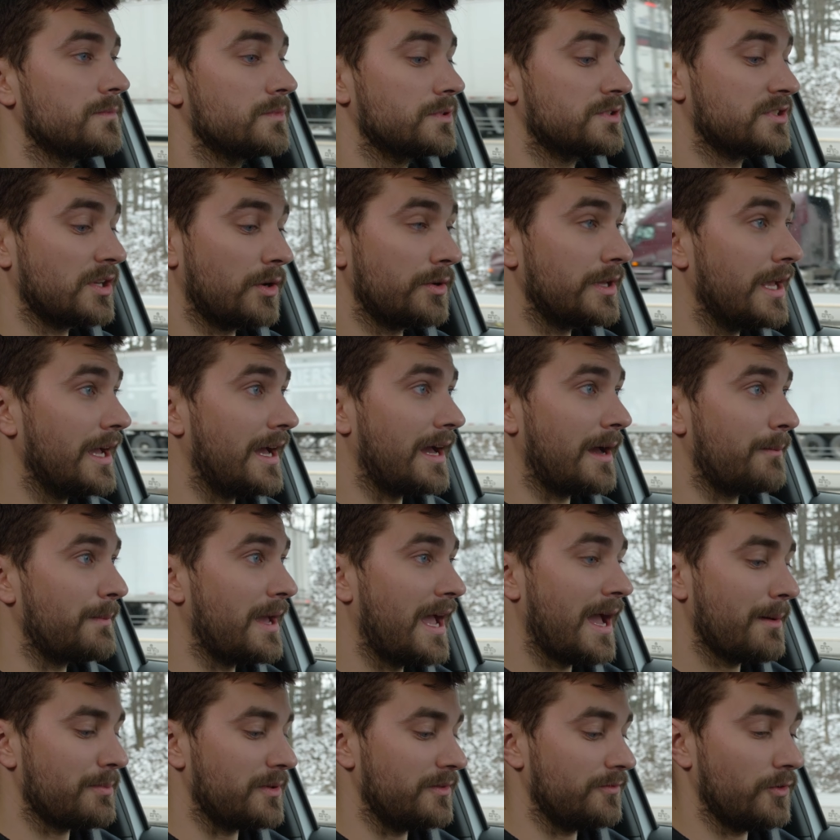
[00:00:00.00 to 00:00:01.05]
So yeah, I'm
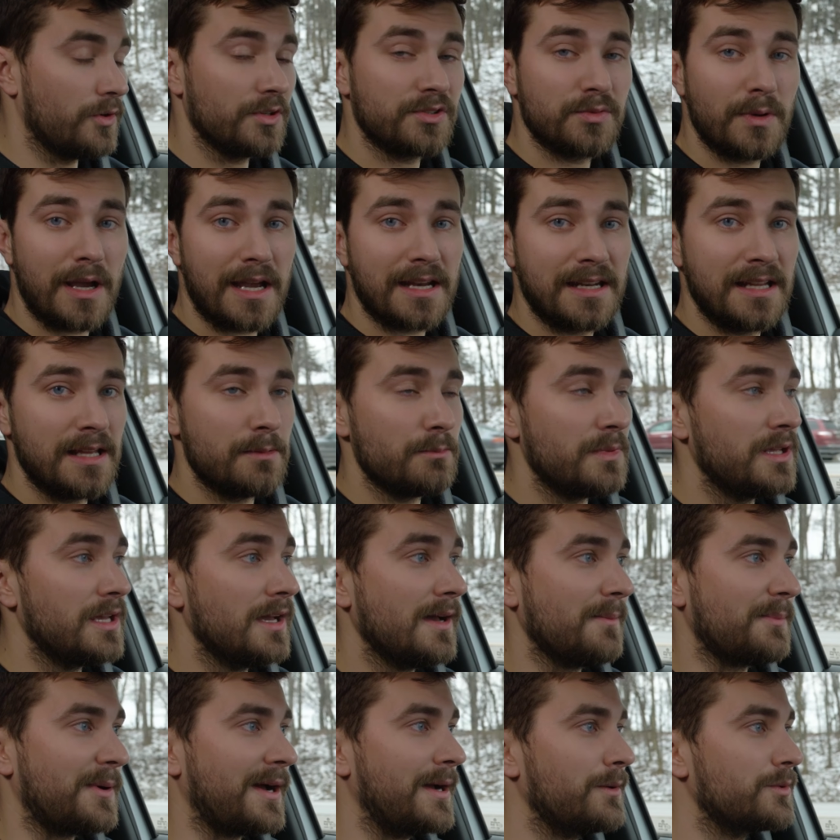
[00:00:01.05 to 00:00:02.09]
happy. Volkswagen hit me
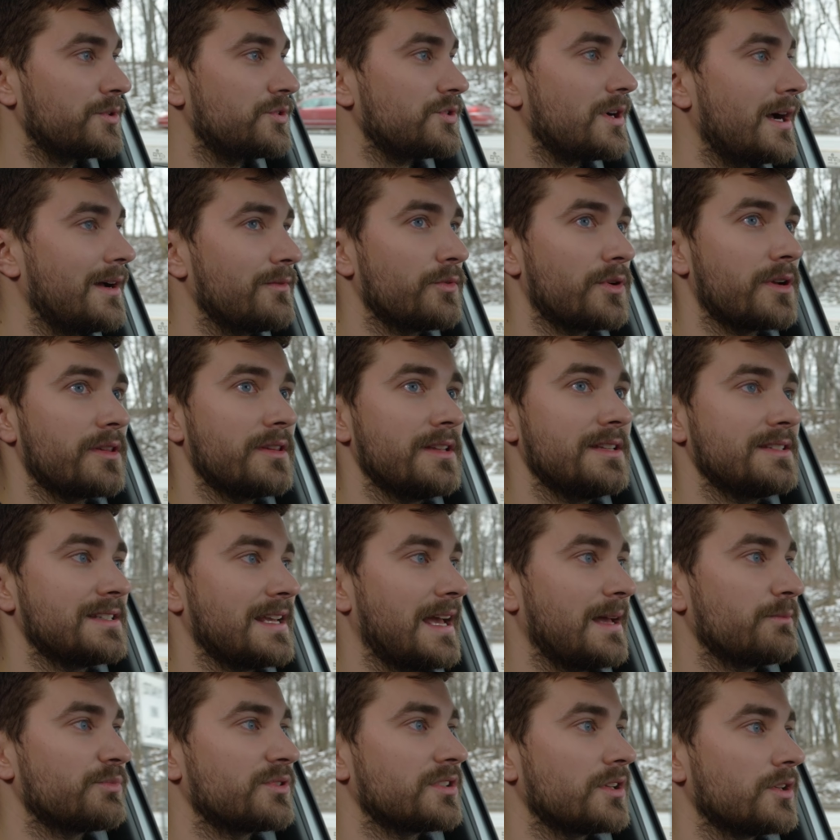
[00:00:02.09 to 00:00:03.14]
up. I would drive one of these,
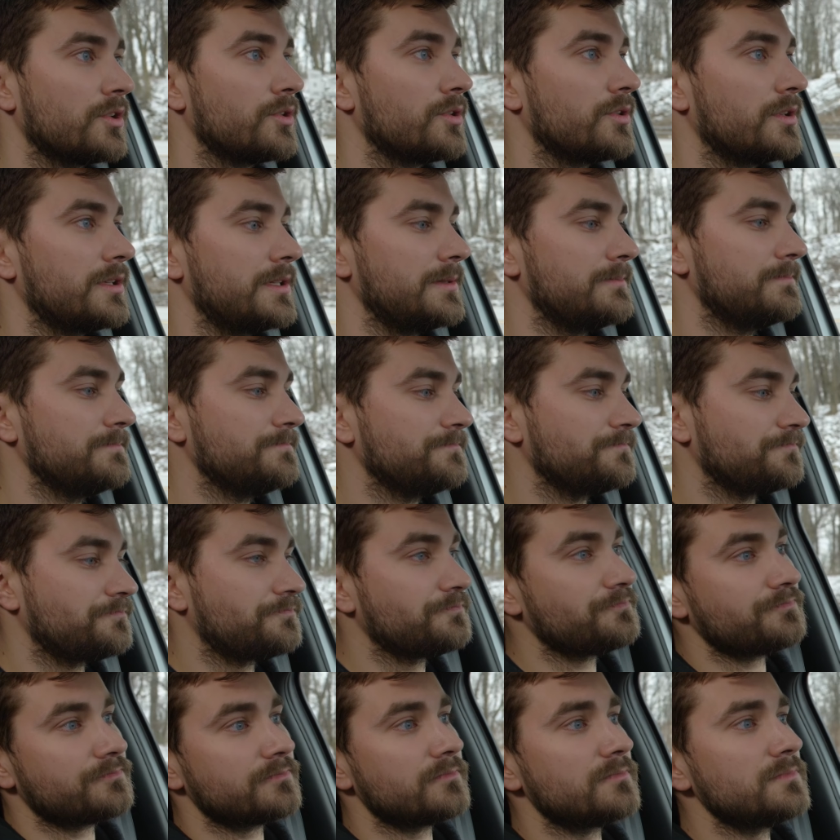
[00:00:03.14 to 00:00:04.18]
absolutely.
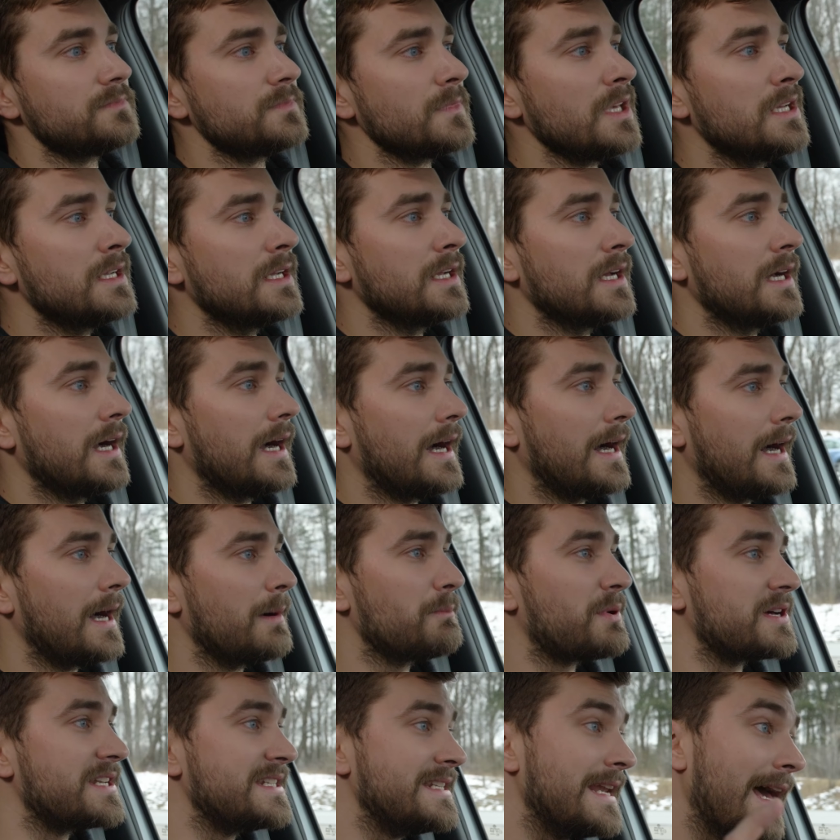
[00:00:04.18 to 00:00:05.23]

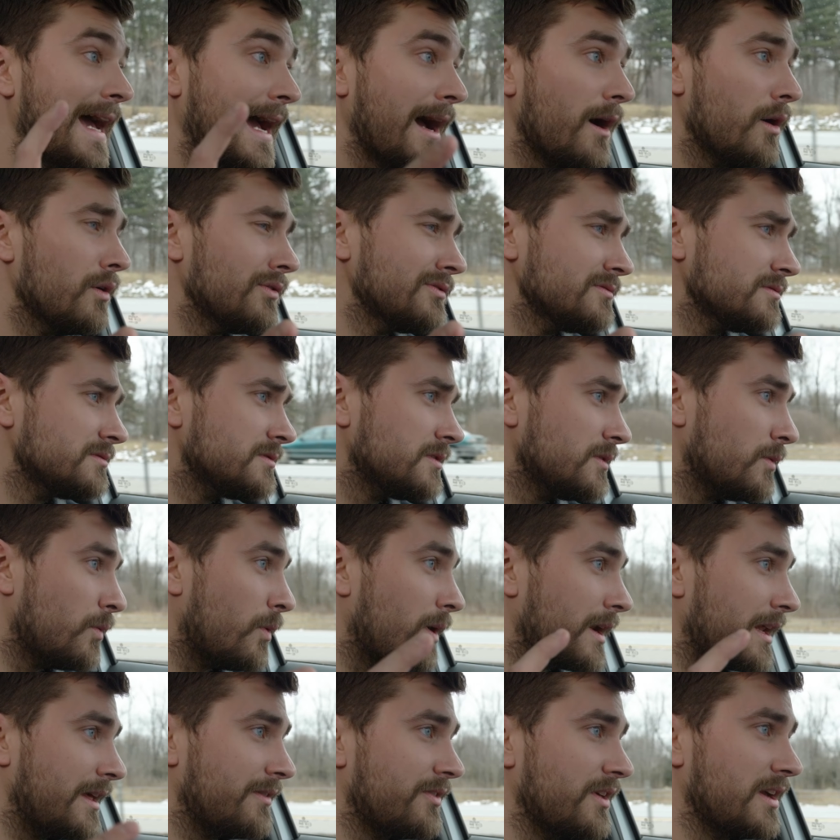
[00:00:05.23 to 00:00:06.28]
But now,
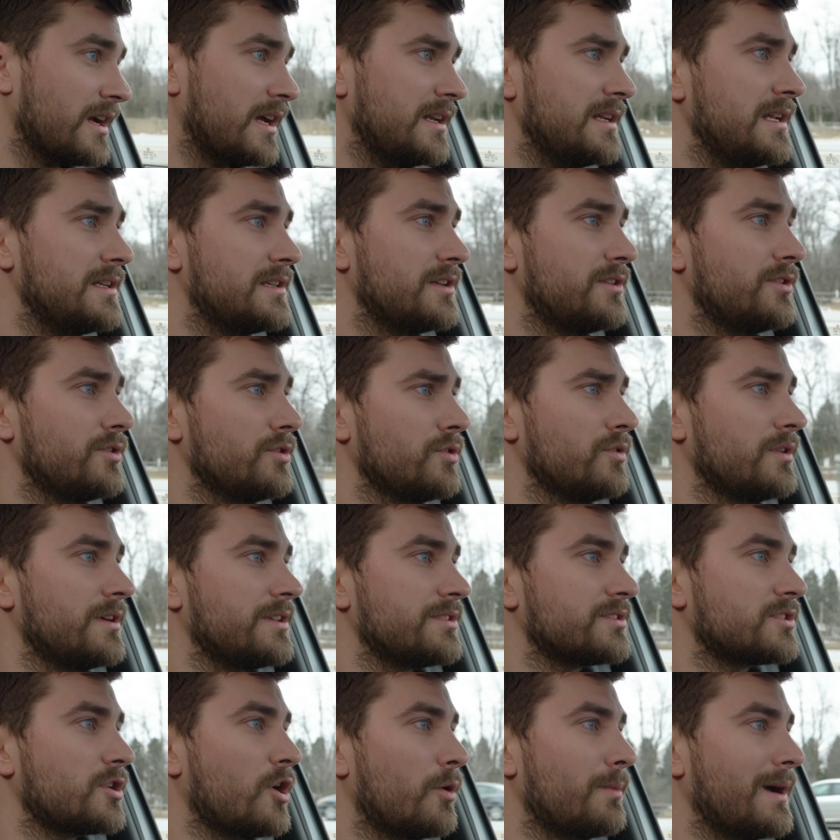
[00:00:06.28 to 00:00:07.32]
what I think I need to do
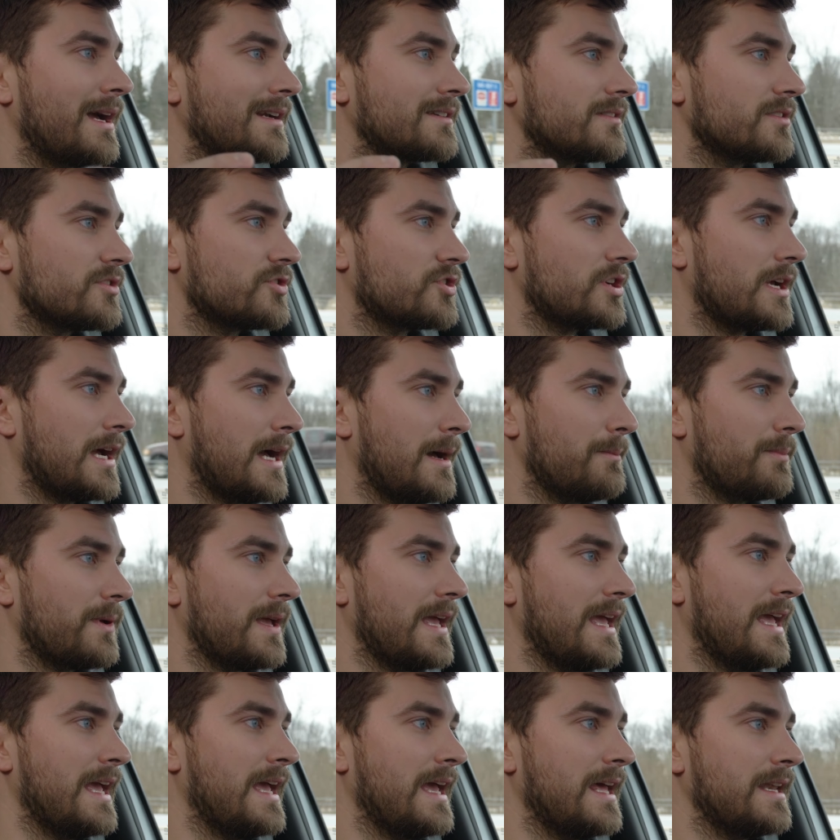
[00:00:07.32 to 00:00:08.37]
is go back to the shop,
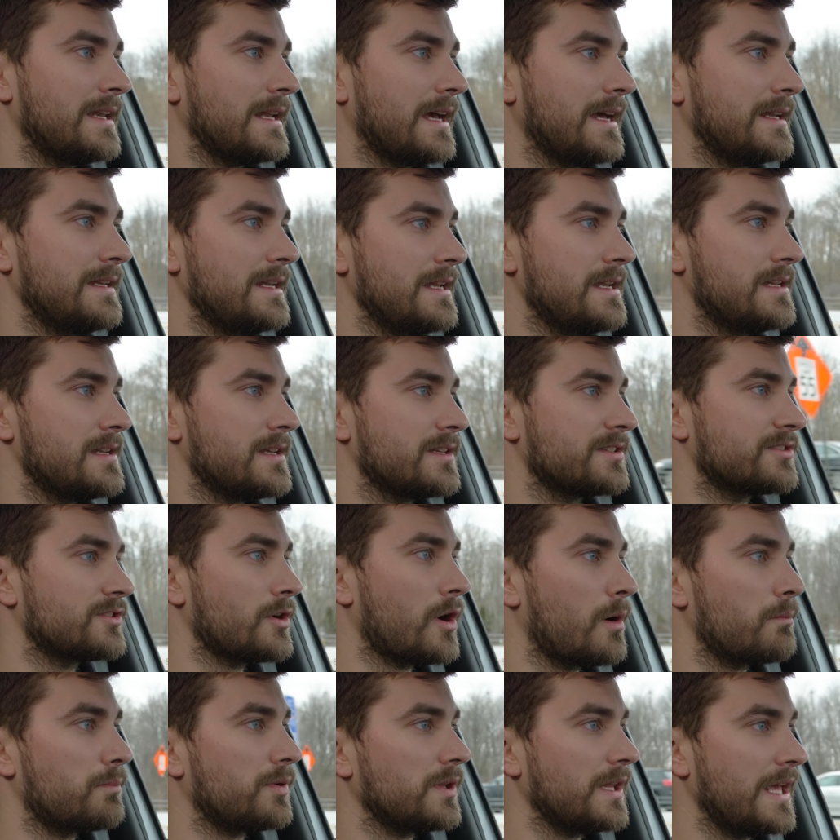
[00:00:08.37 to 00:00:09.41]
and I need to
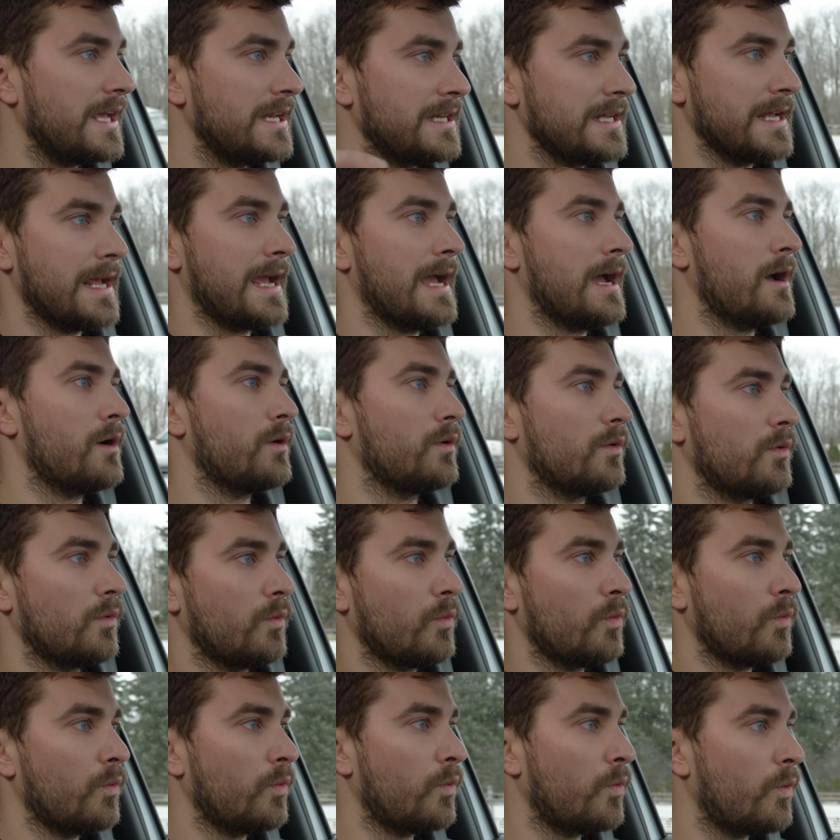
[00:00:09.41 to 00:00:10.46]
start planning out
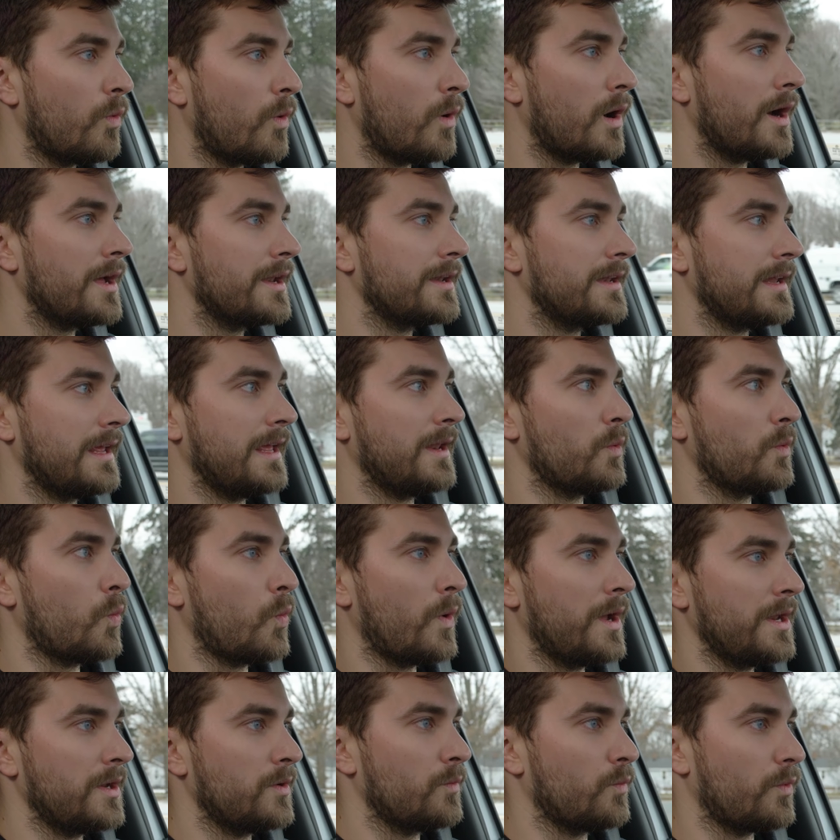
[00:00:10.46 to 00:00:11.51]
what and
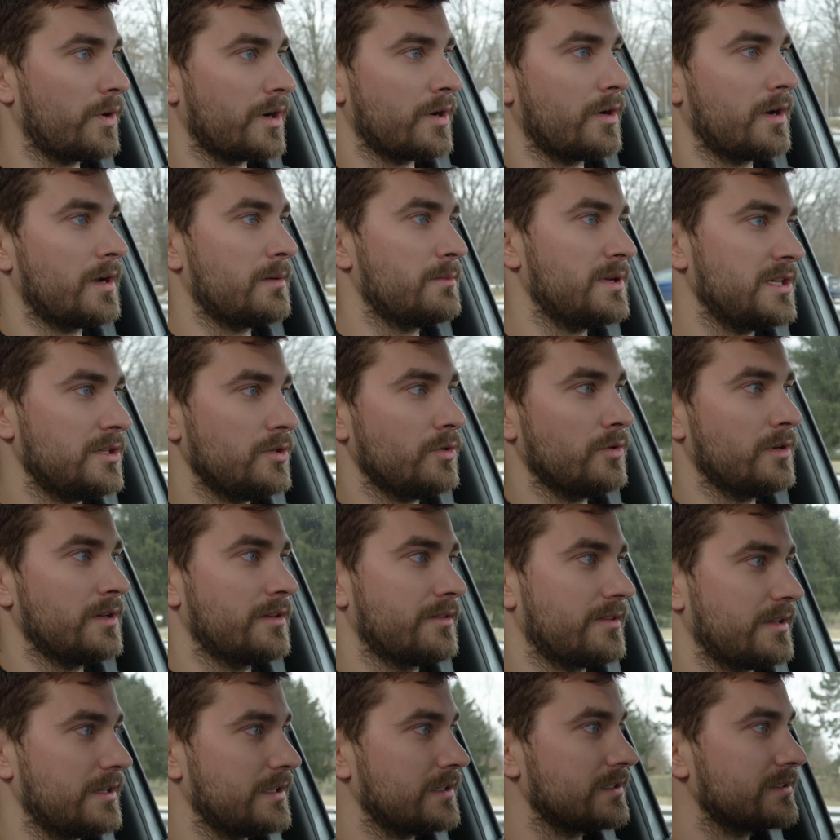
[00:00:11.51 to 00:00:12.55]
when we're going to be doing
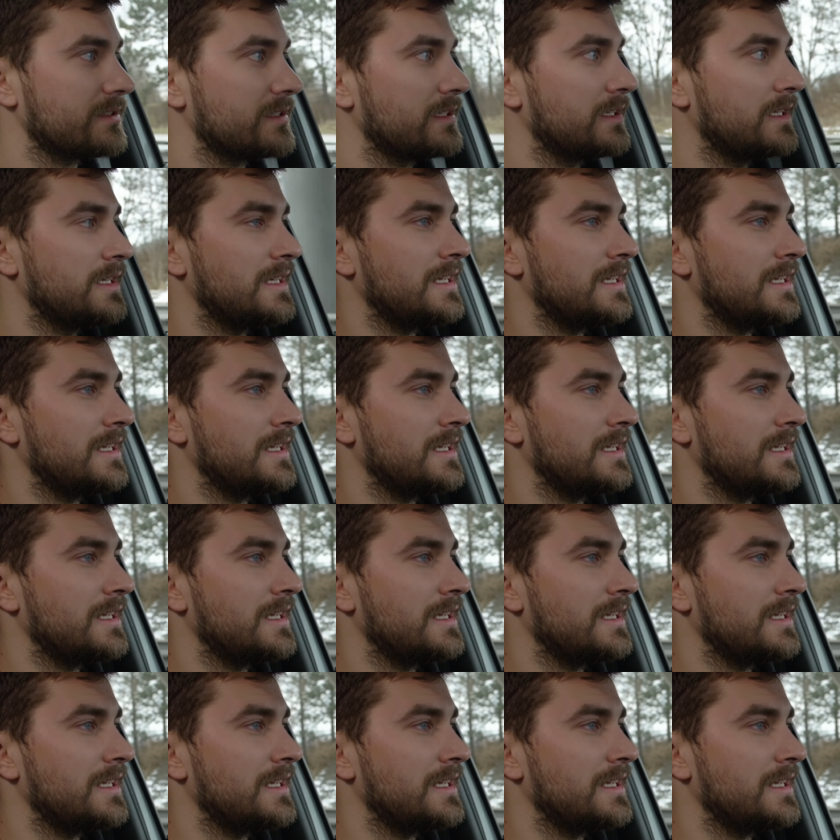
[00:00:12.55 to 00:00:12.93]
things.